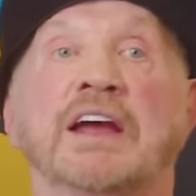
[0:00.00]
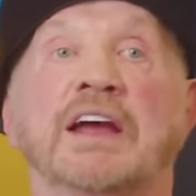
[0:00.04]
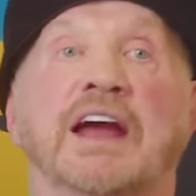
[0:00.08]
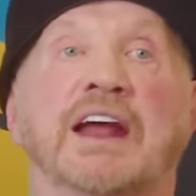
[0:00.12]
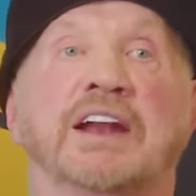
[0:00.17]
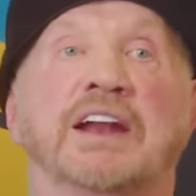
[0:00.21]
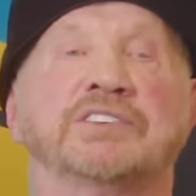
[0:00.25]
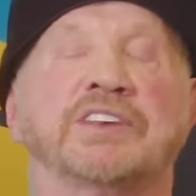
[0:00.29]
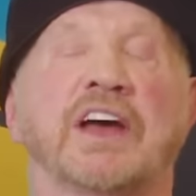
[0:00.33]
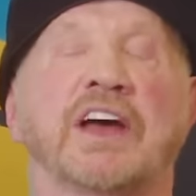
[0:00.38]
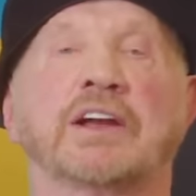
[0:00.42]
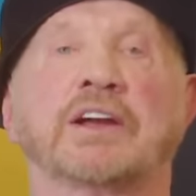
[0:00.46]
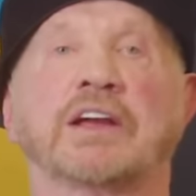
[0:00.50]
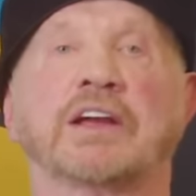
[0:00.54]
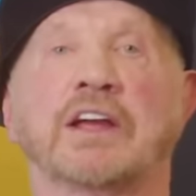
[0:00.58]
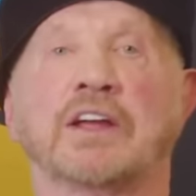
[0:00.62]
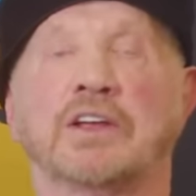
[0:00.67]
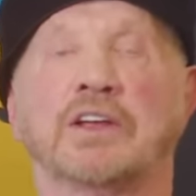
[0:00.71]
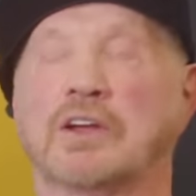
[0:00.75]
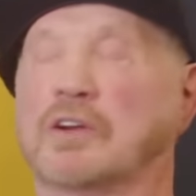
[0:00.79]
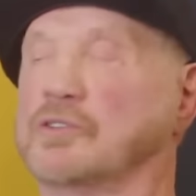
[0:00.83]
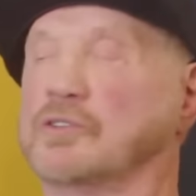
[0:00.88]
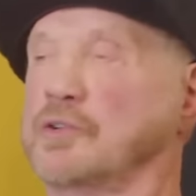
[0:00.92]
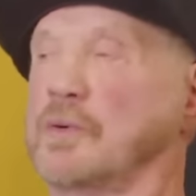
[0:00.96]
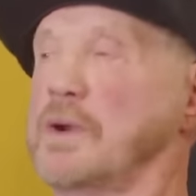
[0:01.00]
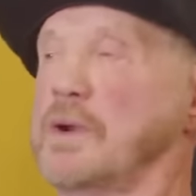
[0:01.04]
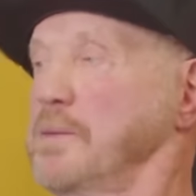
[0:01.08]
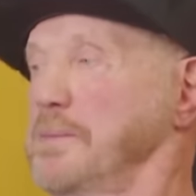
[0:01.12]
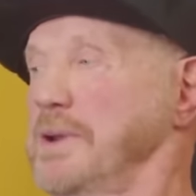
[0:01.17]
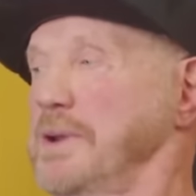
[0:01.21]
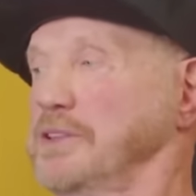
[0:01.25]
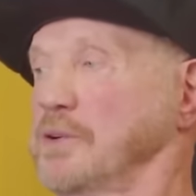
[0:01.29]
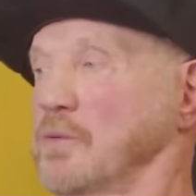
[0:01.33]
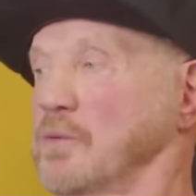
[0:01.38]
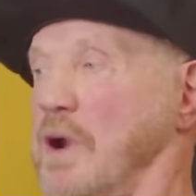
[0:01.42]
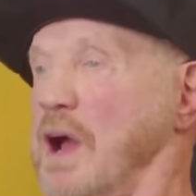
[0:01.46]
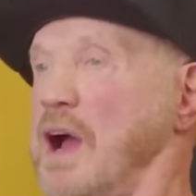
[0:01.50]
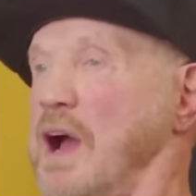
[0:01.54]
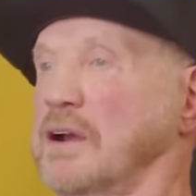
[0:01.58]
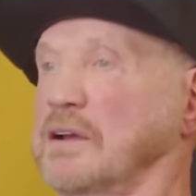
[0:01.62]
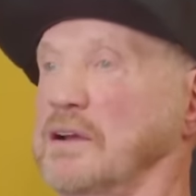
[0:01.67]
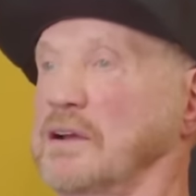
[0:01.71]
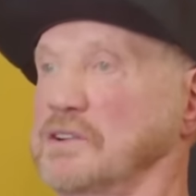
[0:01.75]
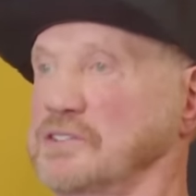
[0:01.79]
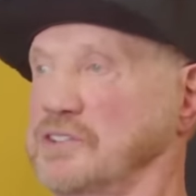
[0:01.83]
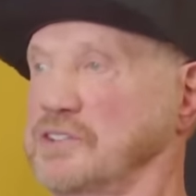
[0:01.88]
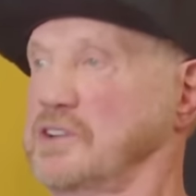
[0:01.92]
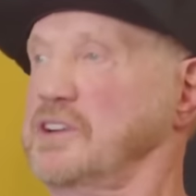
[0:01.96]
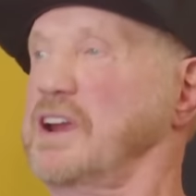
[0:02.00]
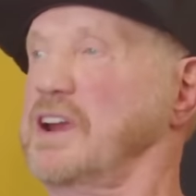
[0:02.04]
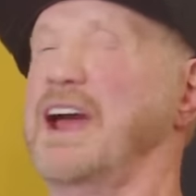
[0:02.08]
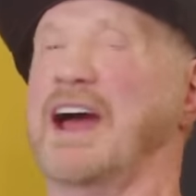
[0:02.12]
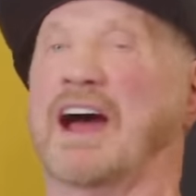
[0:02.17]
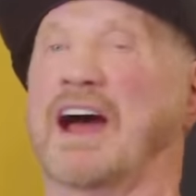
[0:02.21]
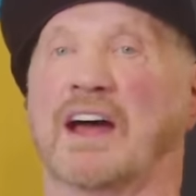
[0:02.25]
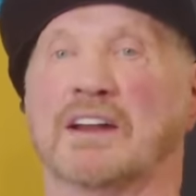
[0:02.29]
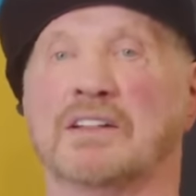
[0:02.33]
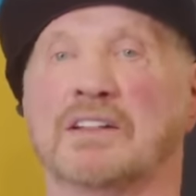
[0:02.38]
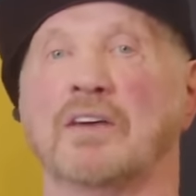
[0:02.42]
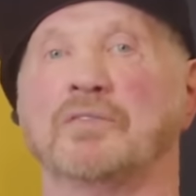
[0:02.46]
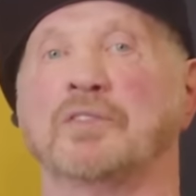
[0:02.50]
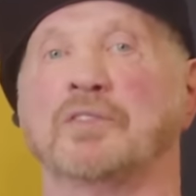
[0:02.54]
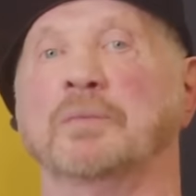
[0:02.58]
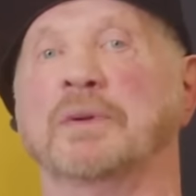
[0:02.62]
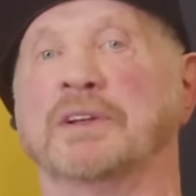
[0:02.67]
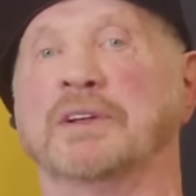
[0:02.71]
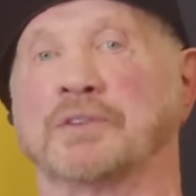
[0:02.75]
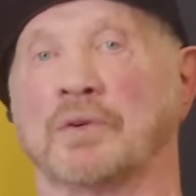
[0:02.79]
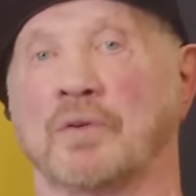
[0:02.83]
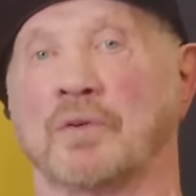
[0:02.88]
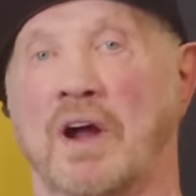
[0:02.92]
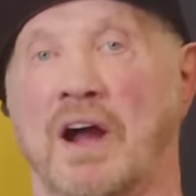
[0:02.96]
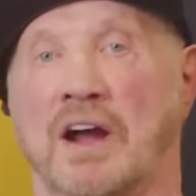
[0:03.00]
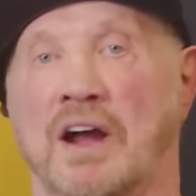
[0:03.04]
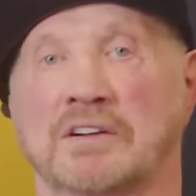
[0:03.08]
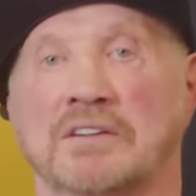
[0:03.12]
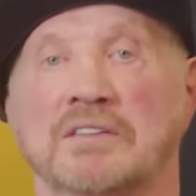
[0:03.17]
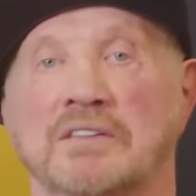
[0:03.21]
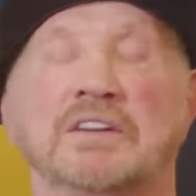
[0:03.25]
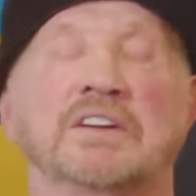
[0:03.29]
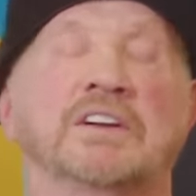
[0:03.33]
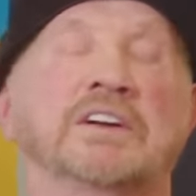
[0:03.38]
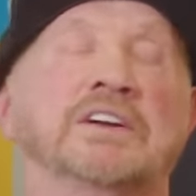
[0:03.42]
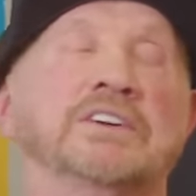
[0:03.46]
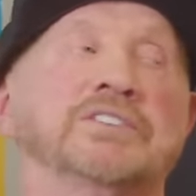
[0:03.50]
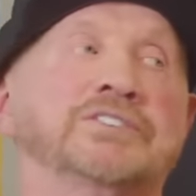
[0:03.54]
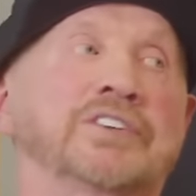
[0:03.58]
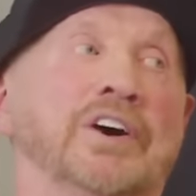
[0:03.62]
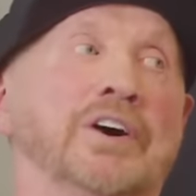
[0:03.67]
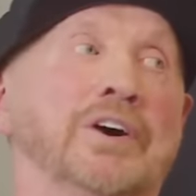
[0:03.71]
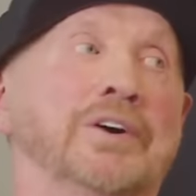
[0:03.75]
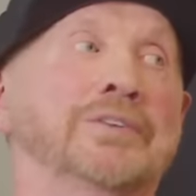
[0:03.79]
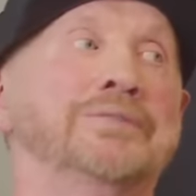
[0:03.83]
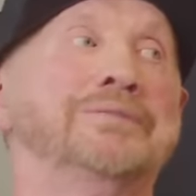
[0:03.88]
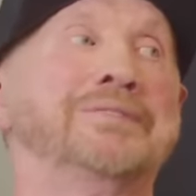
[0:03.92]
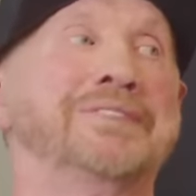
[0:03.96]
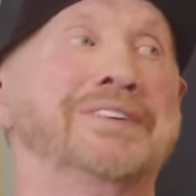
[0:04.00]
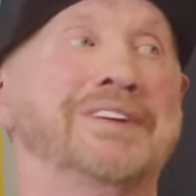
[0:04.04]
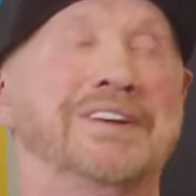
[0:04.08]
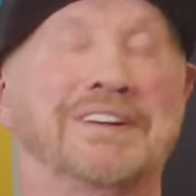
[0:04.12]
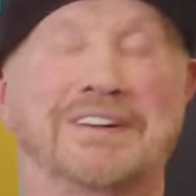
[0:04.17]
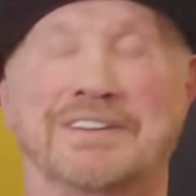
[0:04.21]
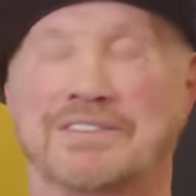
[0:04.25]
And he's like, "He goes, you want to meet The Rock?" I said, "Yeah, I'd love to meet The Rock." So Ooh.